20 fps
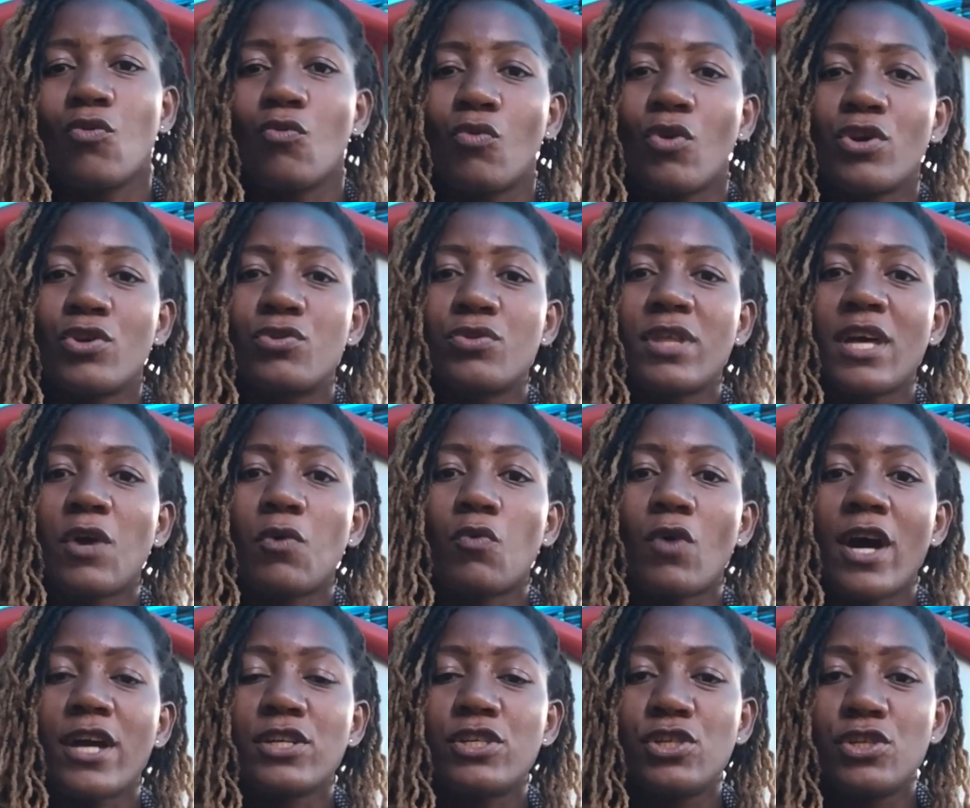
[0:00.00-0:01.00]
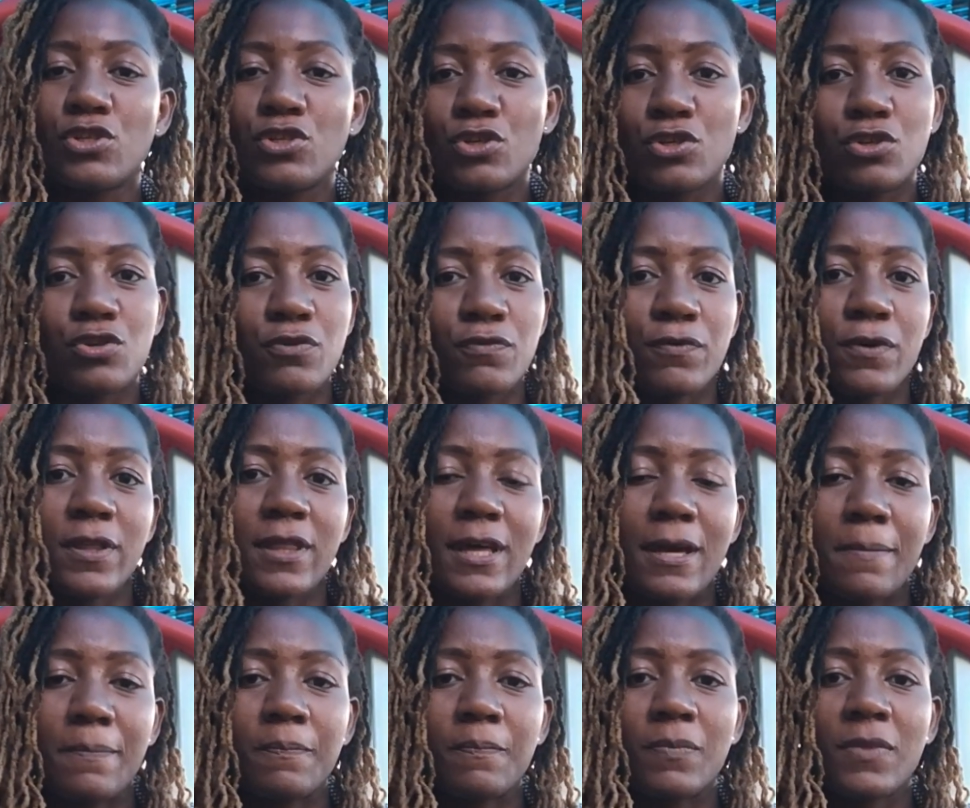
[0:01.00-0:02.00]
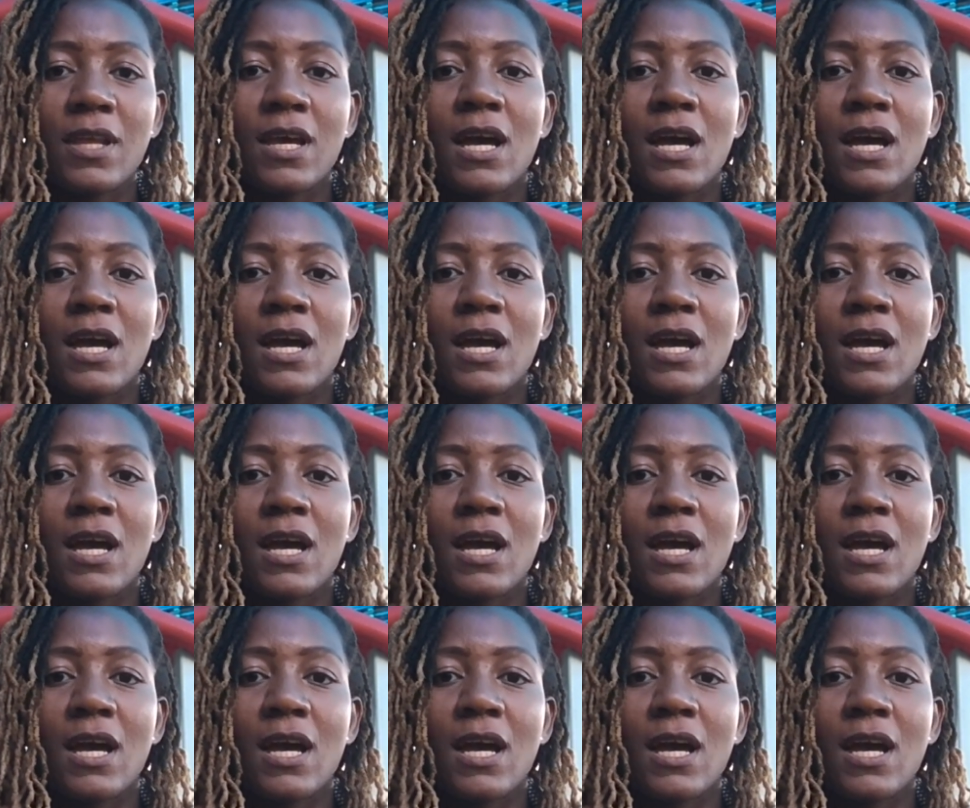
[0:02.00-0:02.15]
what do they want you to do for them.